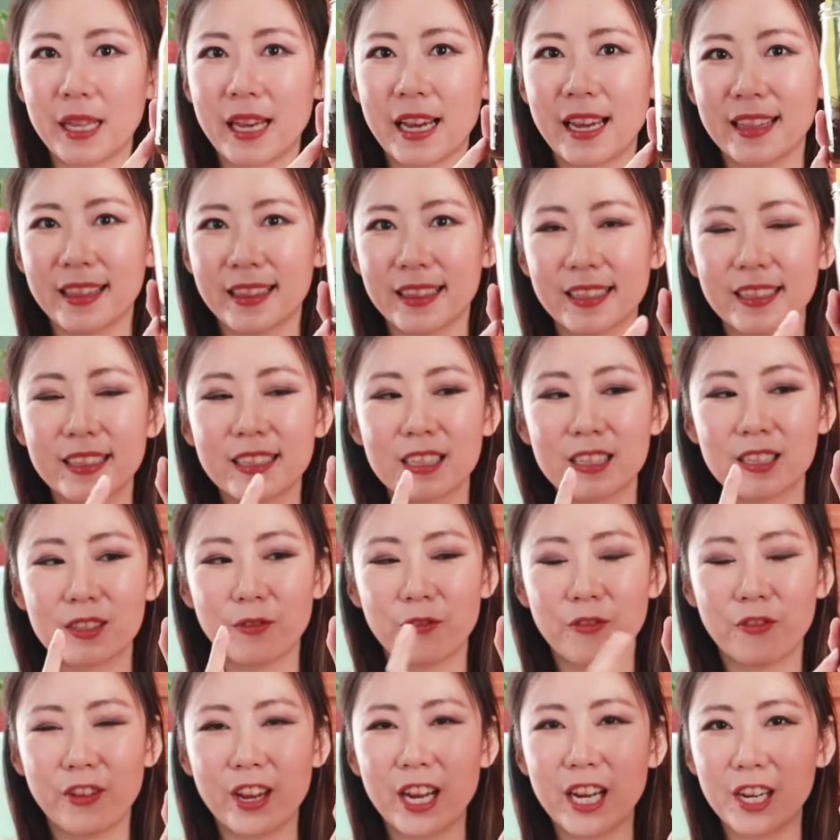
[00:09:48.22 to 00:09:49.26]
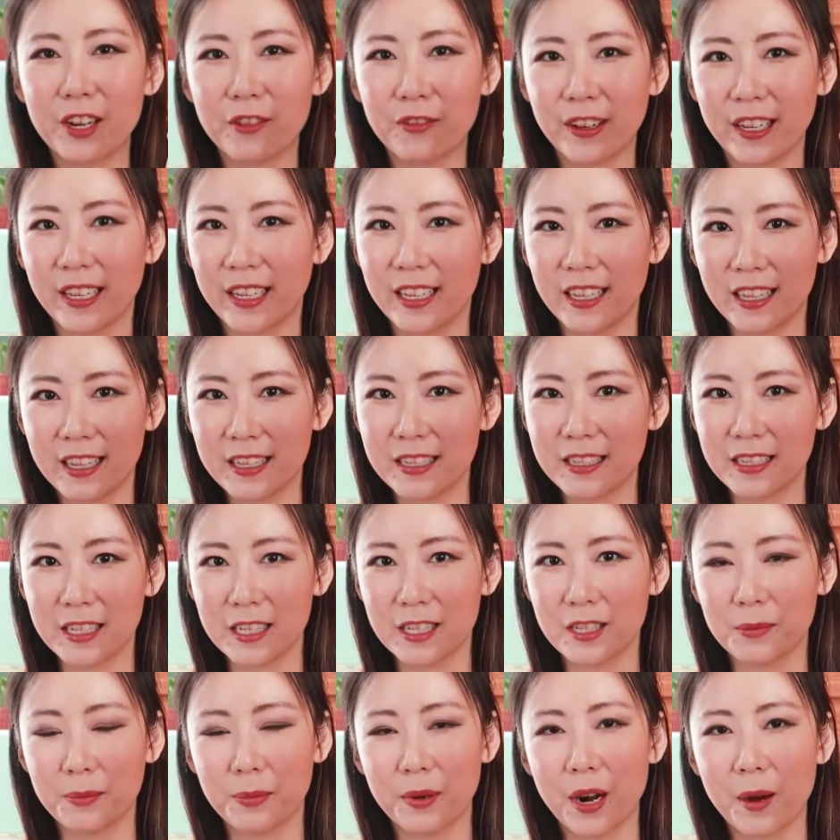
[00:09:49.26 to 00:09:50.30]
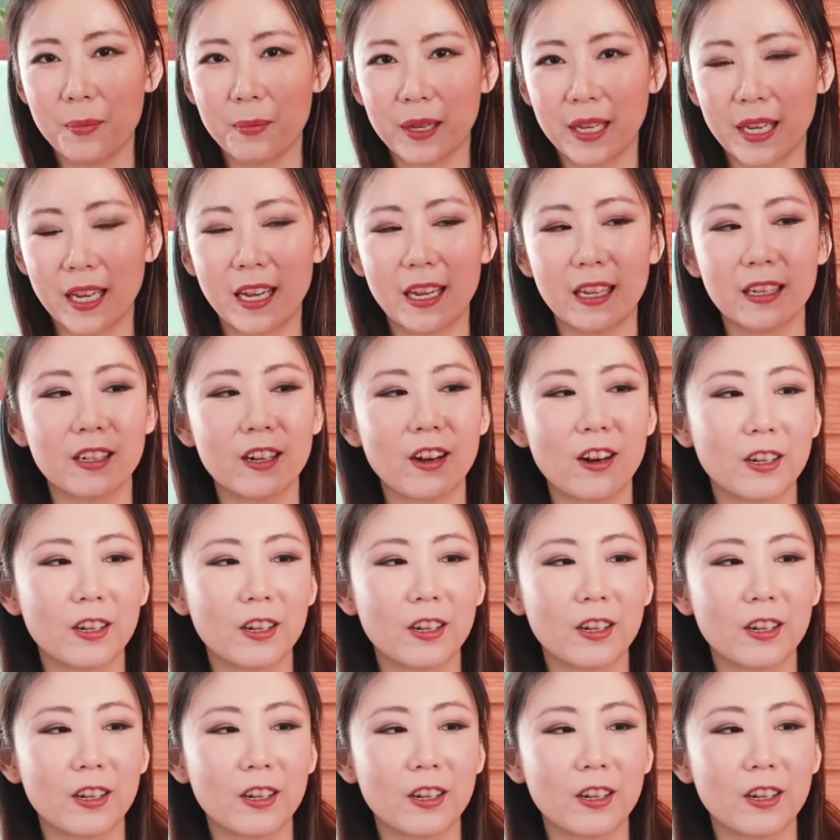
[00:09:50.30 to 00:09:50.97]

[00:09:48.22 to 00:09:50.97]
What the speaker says: plant, this is very, very easy to propagate.